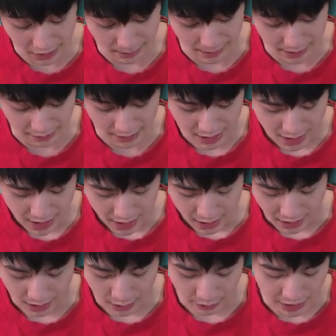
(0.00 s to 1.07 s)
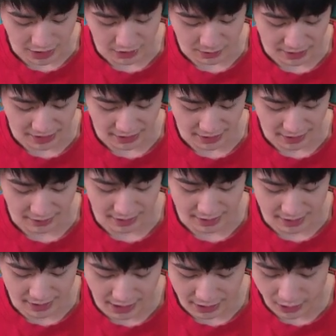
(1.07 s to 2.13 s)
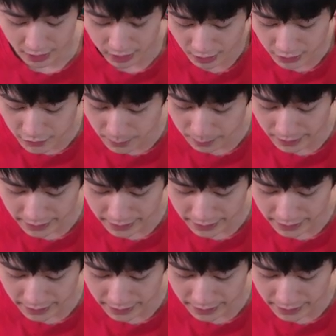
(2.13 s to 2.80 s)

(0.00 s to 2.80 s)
talk about uh, when I was breaking down this deck. You can also